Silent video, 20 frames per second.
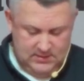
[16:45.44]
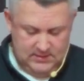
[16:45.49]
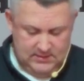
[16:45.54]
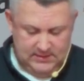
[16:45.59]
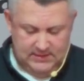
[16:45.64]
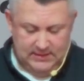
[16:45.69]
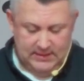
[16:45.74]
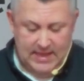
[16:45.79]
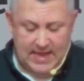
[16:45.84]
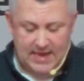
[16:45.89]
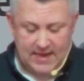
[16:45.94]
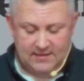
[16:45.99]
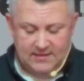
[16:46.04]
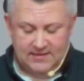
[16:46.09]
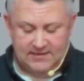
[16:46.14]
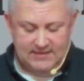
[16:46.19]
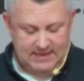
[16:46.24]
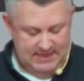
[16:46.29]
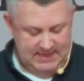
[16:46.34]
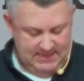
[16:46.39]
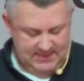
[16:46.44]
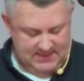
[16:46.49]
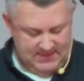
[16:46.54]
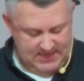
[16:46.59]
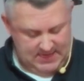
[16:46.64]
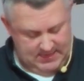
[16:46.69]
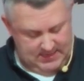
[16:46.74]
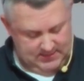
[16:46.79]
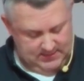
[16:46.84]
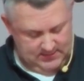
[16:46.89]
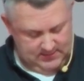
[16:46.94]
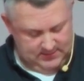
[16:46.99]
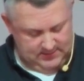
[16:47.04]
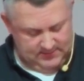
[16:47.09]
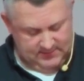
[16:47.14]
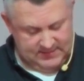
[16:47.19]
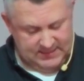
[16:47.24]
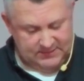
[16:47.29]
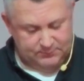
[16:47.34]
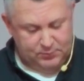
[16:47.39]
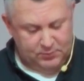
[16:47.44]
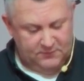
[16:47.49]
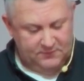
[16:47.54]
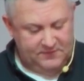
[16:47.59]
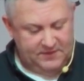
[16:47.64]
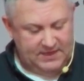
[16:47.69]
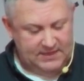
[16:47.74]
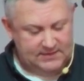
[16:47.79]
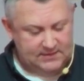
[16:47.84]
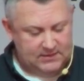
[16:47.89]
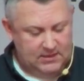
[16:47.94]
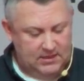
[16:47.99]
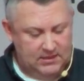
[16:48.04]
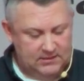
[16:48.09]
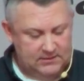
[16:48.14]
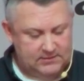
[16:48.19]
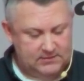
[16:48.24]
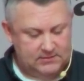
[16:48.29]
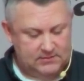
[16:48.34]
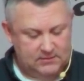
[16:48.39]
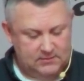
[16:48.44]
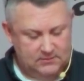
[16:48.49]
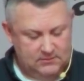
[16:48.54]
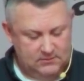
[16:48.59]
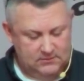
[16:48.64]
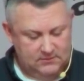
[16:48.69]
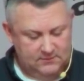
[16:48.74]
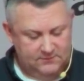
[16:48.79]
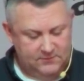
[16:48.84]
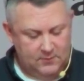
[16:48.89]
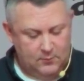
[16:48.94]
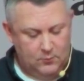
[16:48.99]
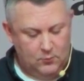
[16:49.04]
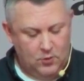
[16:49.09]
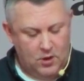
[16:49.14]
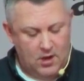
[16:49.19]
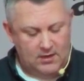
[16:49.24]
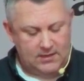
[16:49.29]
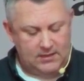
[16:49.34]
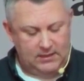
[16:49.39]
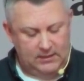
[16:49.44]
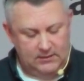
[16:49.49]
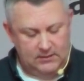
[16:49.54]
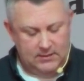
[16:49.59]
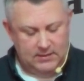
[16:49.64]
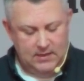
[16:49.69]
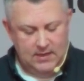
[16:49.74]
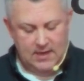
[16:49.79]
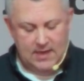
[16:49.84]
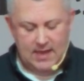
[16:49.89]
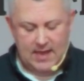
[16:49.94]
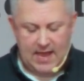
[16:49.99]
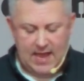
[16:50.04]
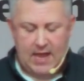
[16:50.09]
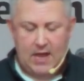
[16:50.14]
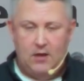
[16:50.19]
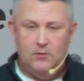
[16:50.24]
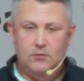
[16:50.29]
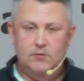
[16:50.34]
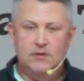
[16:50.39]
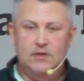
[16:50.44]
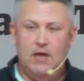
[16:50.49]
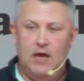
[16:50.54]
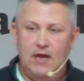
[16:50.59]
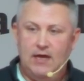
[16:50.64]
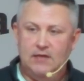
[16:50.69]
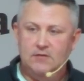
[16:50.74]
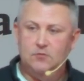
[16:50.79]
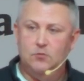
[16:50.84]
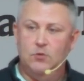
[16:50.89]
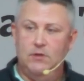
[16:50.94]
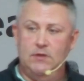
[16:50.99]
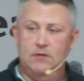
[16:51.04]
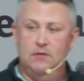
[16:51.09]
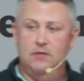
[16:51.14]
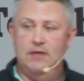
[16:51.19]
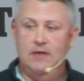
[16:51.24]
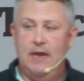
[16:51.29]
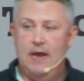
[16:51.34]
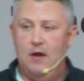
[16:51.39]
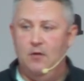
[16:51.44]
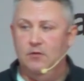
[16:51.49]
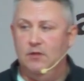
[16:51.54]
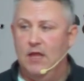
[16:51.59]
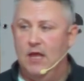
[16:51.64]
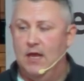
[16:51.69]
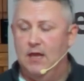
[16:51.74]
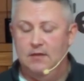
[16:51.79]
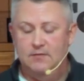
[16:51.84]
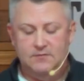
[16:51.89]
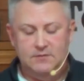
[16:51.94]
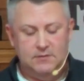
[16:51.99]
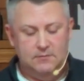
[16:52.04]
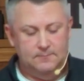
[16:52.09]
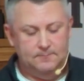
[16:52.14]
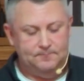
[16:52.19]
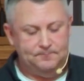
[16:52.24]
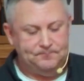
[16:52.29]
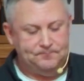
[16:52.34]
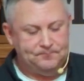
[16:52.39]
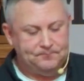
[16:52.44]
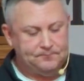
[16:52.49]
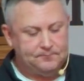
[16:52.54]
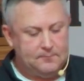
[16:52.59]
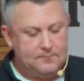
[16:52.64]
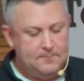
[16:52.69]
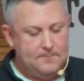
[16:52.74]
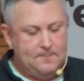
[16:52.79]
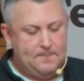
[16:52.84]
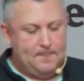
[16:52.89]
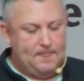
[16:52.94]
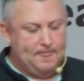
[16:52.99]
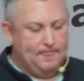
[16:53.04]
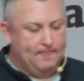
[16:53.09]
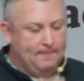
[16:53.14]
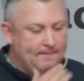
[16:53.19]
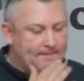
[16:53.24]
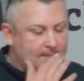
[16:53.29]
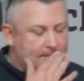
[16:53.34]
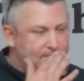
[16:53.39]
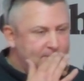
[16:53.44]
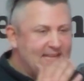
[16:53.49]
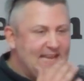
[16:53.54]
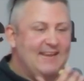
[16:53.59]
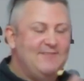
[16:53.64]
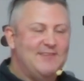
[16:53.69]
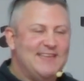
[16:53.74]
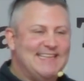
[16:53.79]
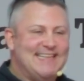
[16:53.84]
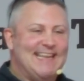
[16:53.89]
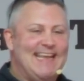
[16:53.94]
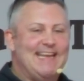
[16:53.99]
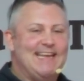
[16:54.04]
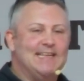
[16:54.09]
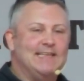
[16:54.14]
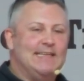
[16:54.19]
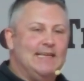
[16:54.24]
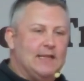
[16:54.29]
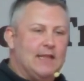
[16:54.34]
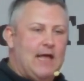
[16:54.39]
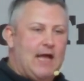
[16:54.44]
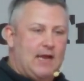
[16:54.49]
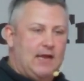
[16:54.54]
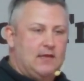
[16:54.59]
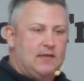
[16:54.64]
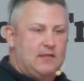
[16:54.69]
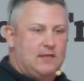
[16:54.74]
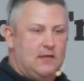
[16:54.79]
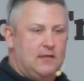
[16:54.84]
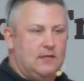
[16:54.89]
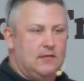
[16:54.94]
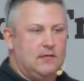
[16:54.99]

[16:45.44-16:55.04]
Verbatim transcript: Goliath is anything that prevents us from walking out God's will in our lives. David needed Goliath.